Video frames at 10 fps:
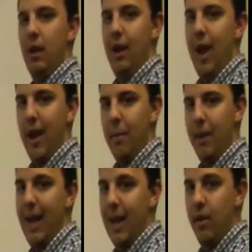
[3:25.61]
line up
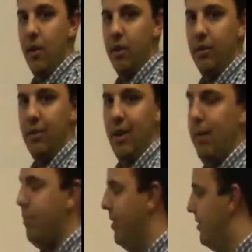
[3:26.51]
at 8 yards
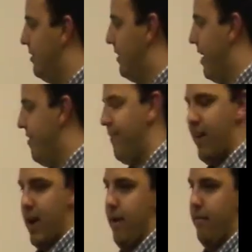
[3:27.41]
deep instead of
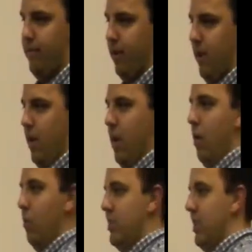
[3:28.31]
5,
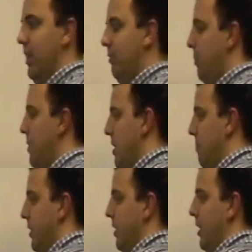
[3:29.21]
which gives him the
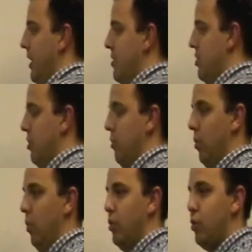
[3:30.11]
ability
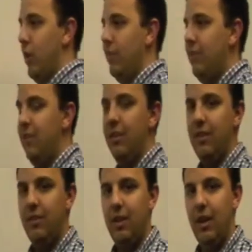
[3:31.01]
to trust his
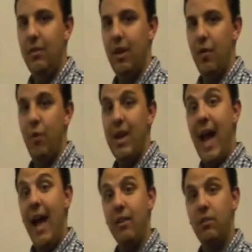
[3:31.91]
instincts and
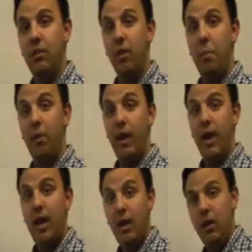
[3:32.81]
react to the
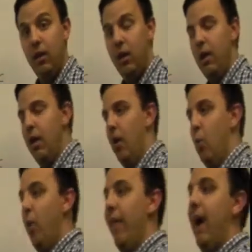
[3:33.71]
play
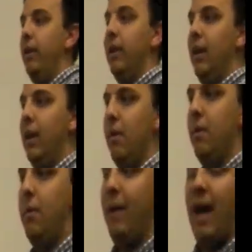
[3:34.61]
without getting him
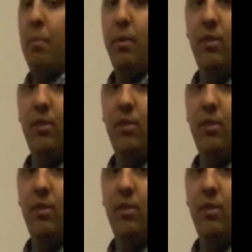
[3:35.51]
in a bad